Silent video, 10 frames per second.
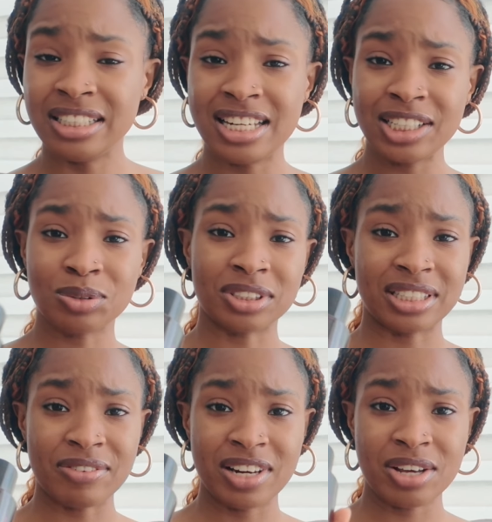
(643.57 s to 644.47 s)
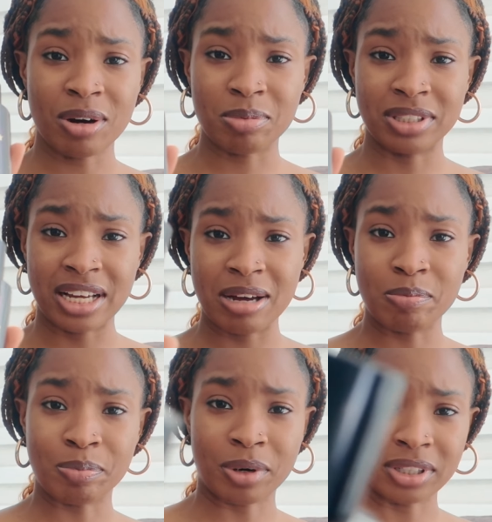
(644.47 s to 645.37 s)
This was definitely up there,
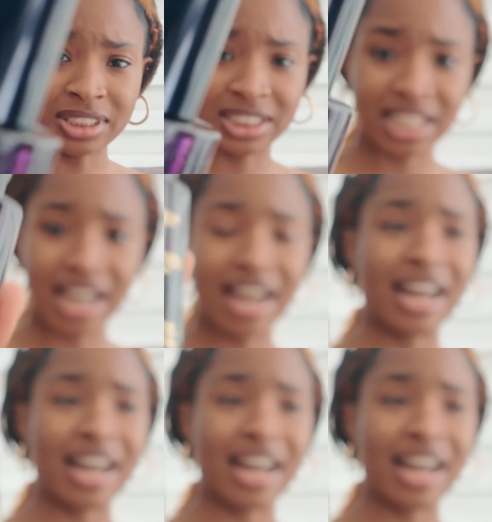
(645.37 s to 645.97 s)
but